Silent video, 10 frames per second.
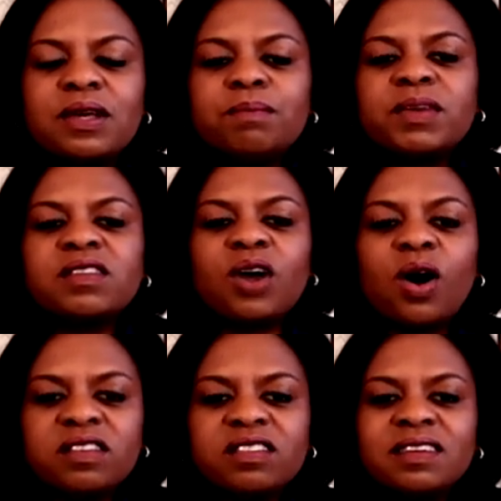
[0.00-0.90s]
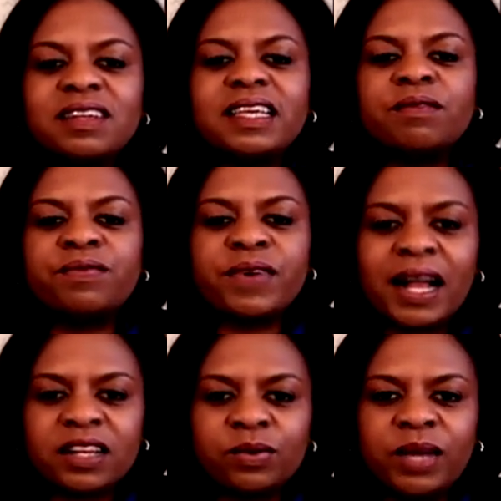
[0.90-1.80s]
must constantly
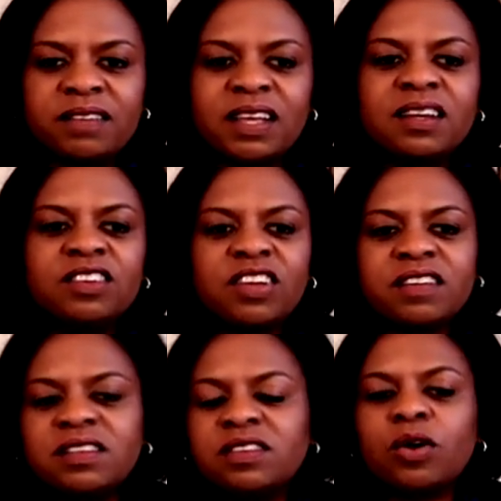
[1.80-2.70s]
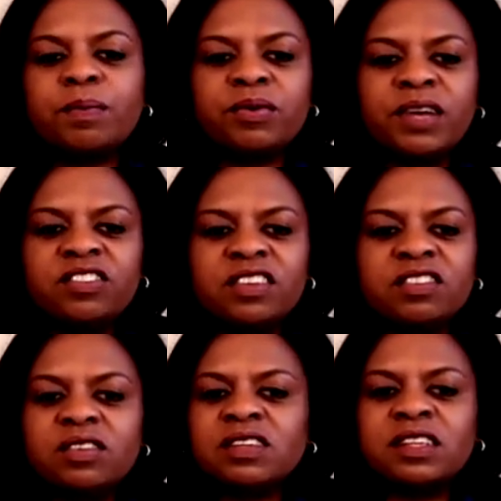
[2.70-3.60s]
evaluate and adjust its operations
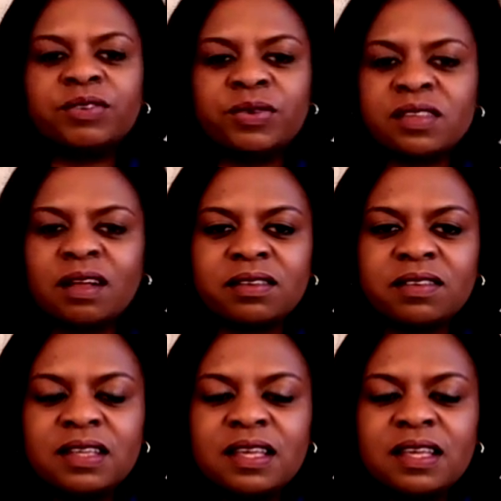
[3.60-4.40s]
to deliver results.